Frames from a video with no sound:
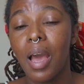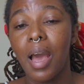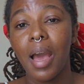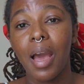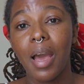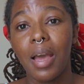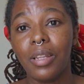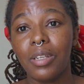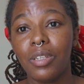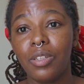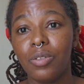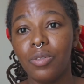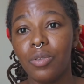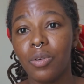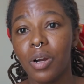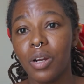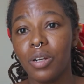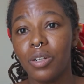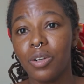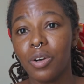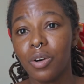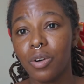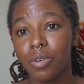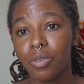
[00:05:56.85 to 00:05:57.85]
and you
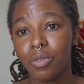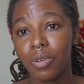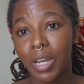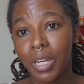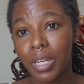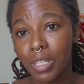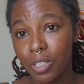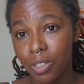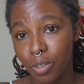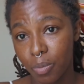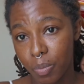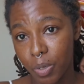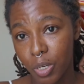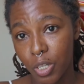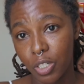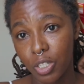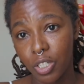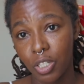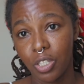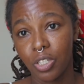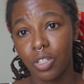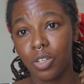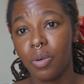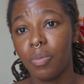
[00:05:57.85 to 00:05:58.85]
are now ready to
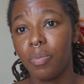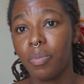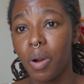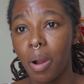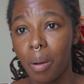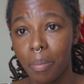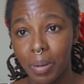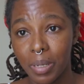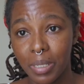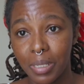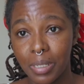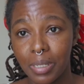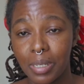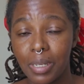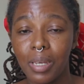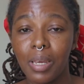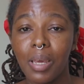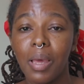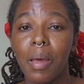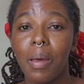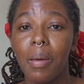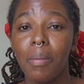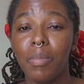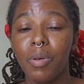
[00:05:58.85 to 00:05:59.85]
purchase your property,
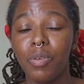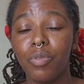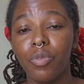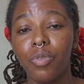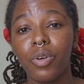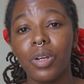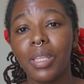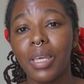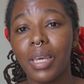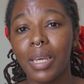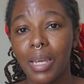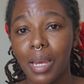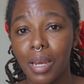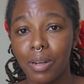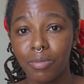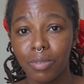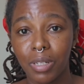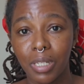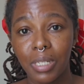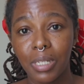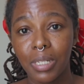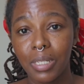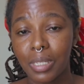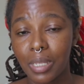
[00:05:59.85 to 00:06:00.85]
before they can
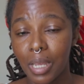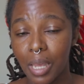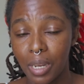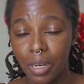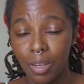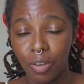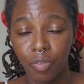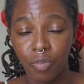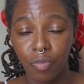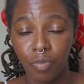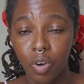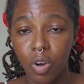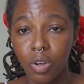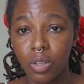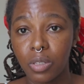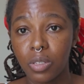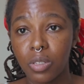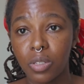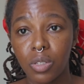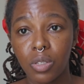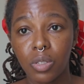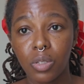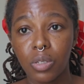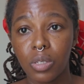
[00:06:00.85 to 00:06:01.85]
release any
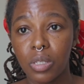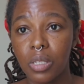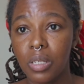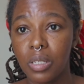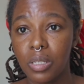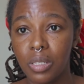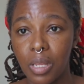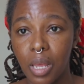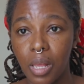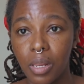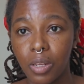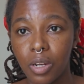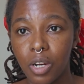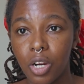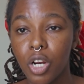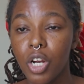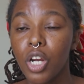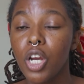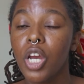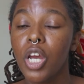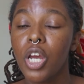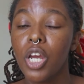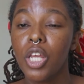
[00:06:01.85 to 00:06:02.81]
funds to the seller,